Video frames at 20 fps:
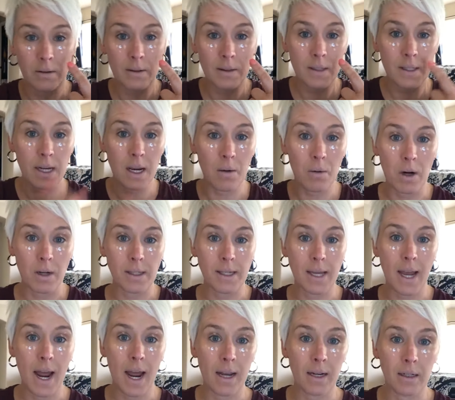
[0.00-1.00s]
stay where it's
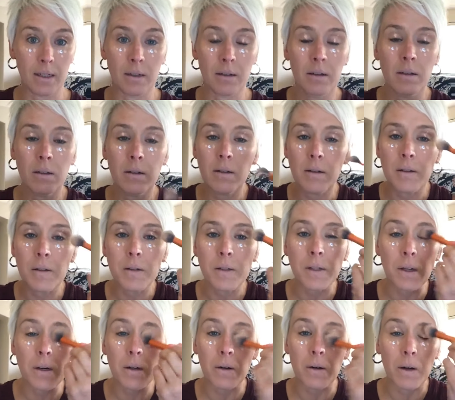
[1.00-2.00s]
at.
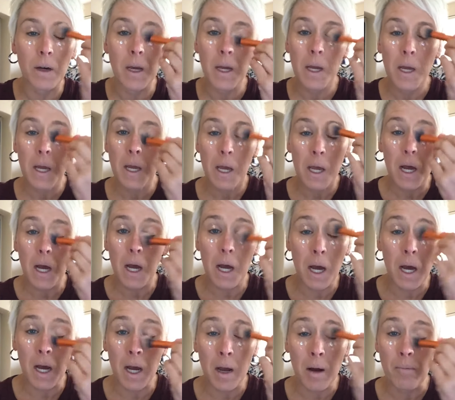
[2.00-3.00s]
So
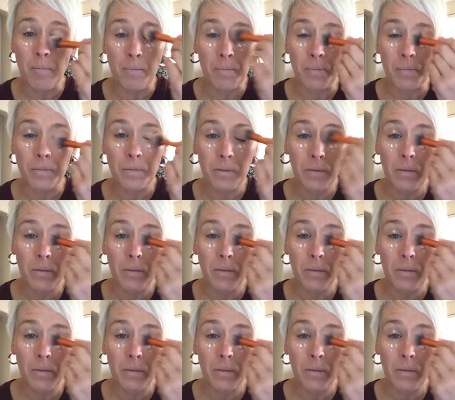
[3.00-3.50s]
um,